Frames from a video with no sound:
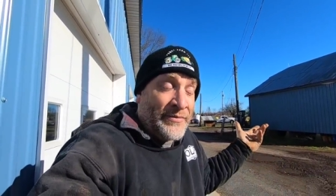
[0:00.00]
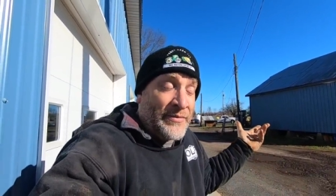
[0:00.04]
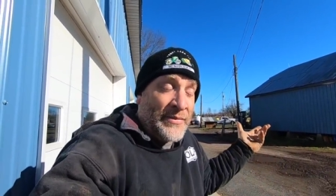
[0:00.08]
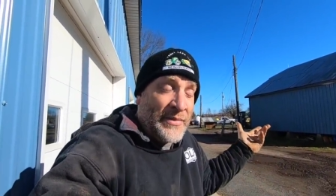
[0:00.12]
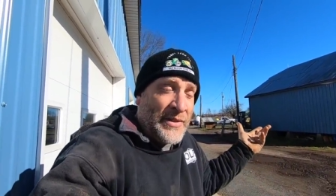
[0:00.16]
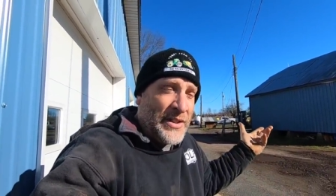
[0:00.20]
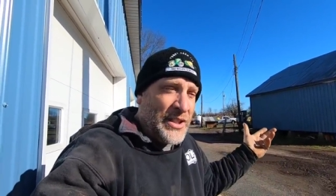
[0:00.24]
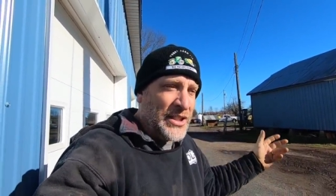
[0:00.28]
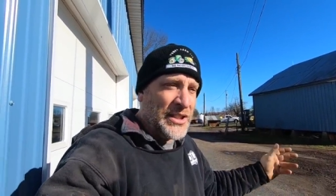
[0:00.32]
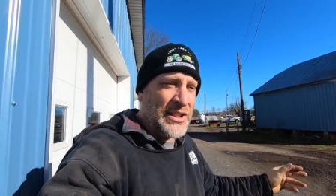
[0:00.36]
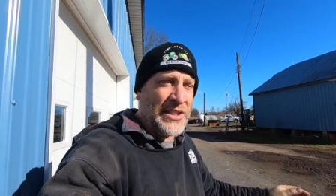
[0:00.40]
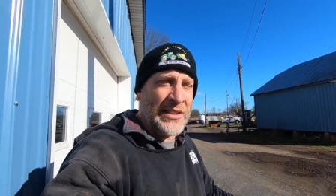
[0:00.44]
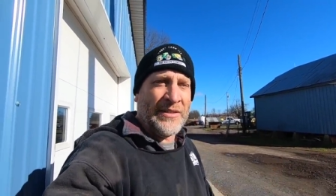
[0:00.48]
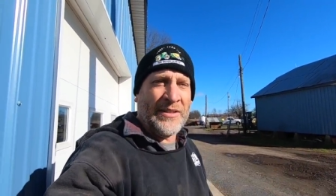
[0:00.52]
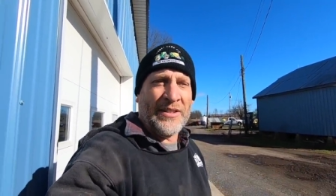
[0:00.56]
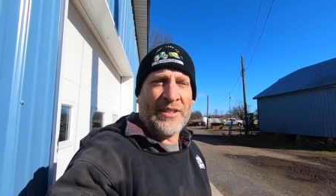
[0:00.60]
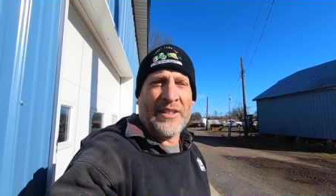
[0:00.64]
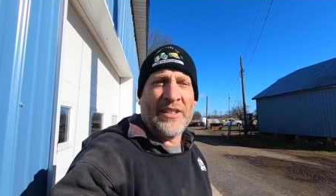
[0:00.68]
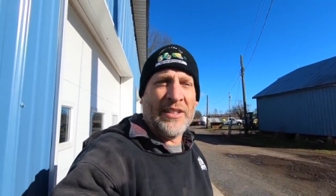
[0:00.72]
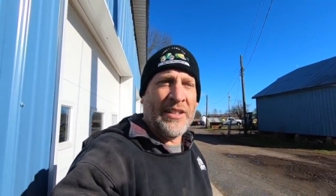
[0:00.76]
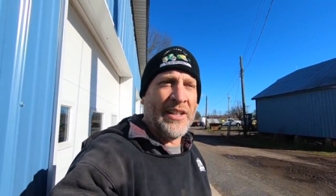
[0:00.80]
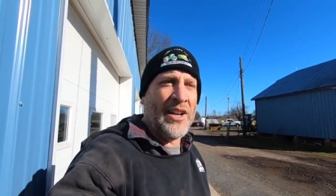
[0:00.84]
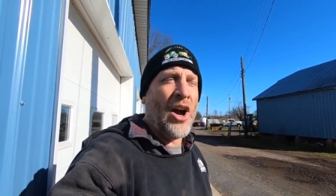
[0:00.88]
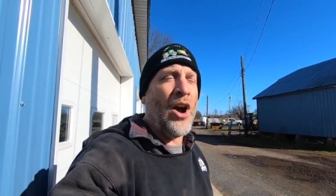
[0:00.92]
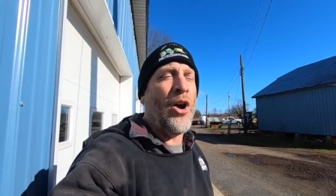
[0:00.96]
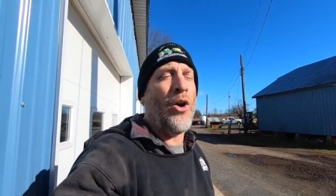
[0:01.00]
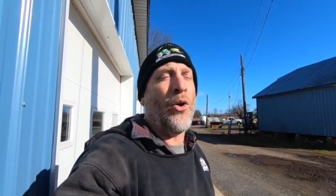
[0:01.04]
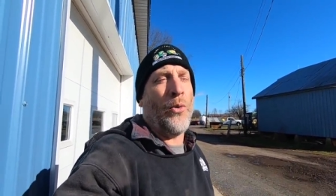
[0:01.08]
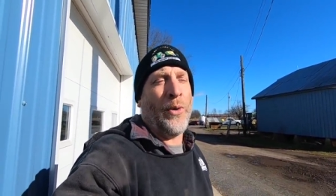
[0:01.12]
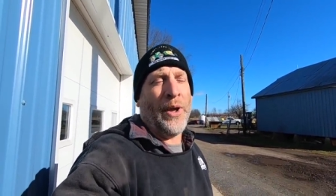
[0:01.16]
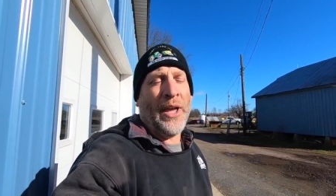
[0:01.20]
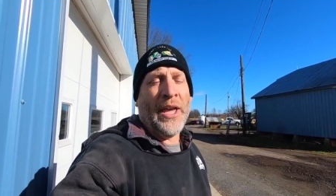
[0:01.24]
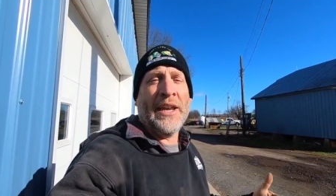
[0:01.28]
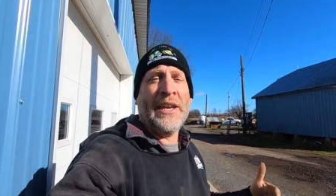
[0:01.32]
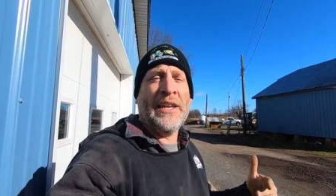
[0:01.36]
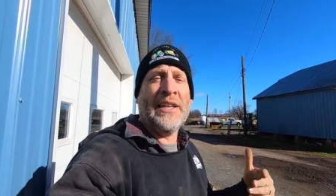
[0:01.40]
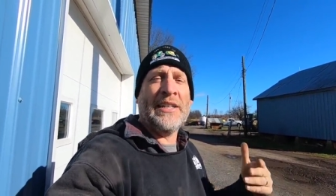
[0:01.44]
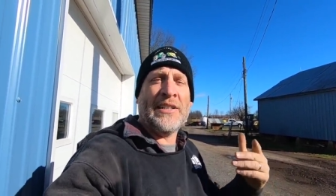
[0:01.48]
just, oh,
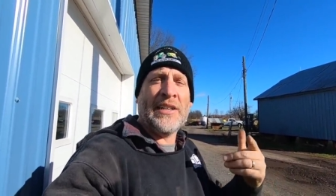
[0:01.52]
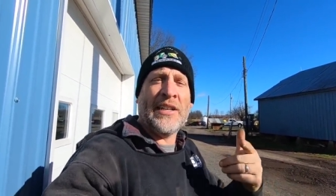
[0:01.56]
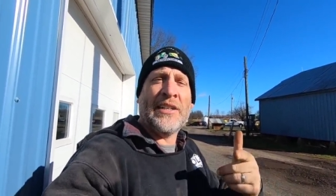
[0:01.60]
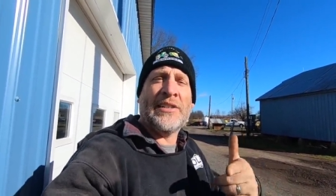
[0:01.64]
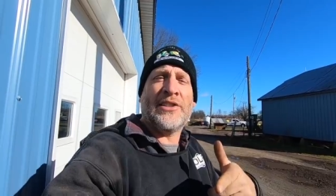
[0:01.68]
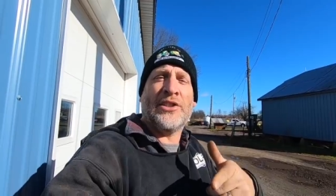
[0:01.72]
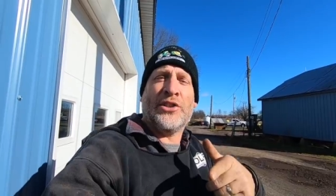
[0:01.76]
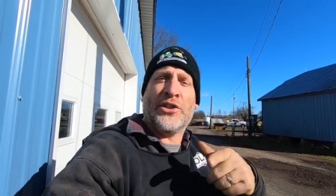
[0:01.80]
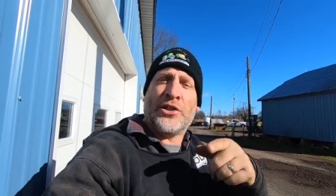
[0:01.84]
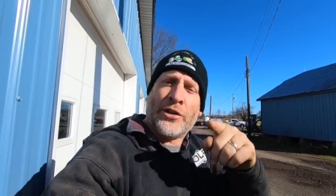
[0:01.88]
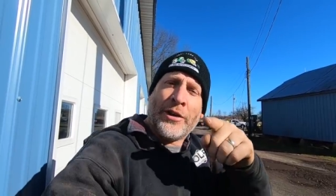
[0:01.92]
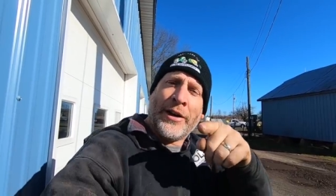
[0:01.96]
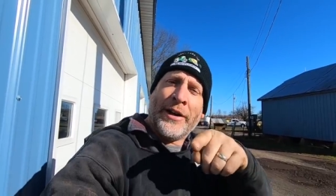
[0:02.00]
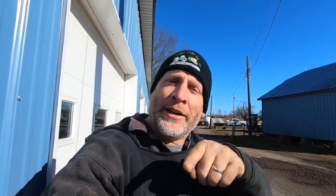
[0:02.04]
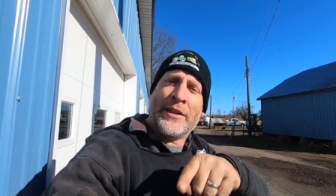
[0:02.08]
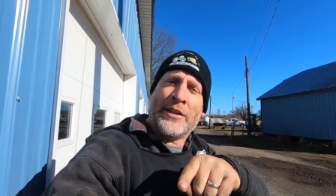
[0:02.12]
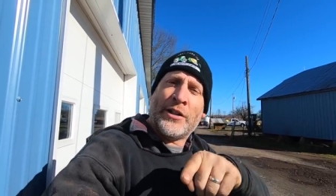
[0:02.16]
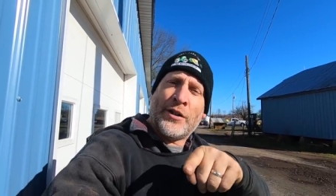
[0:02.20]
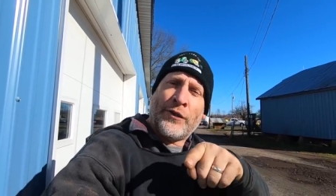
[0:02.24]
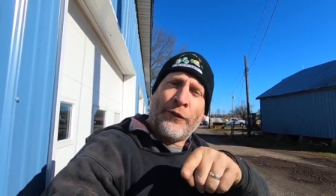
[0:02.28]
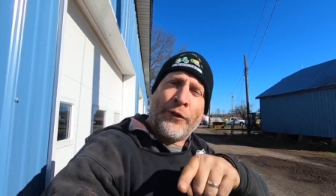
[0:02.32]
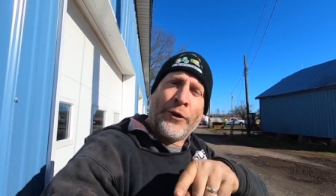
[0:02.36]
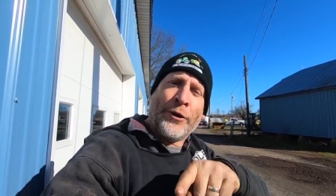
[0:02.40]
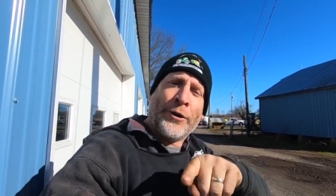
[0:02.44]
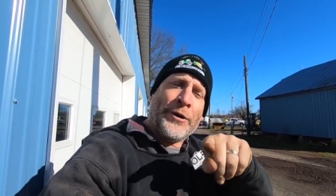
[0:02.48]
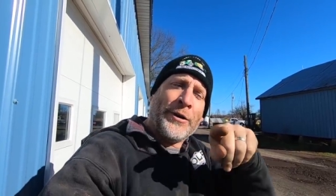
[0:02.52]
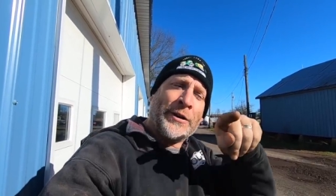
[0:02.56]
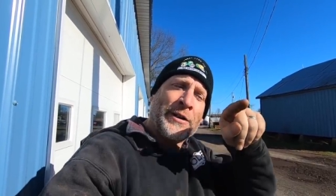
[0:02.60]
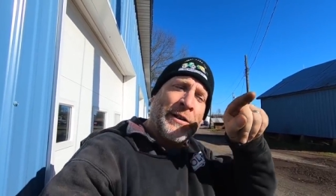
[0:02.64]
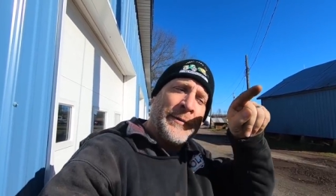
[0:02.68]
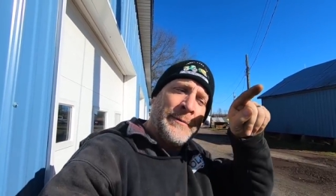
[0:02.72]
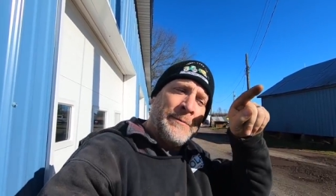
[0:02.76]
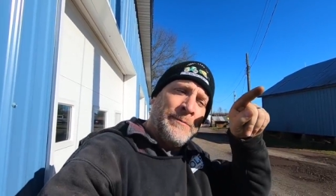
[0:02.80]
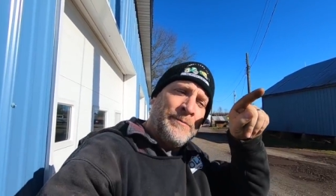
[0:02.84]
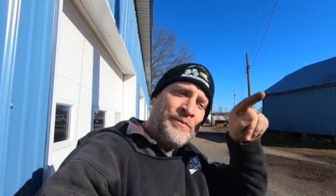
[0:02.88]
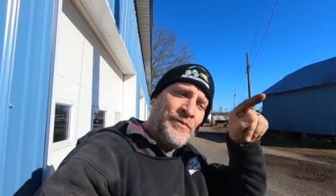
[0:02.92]
and it doesn't transfer to